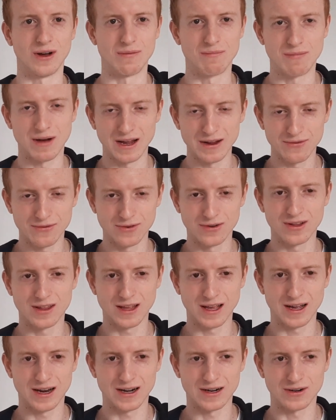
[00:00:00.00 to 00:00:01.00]
My feet
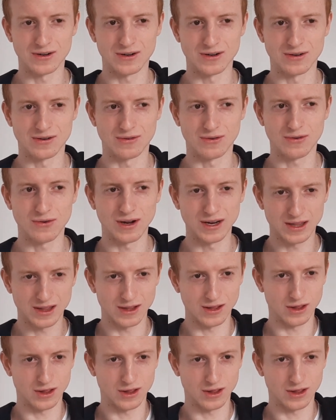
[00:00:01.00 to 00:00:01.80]
are quite